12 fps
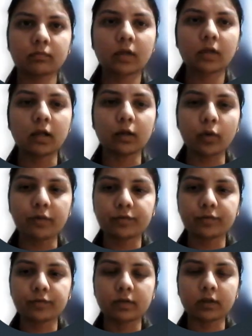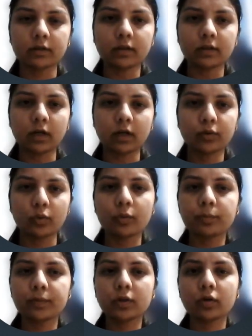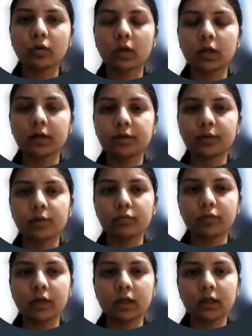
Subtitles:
Hello everyone, I hope you all are doing well.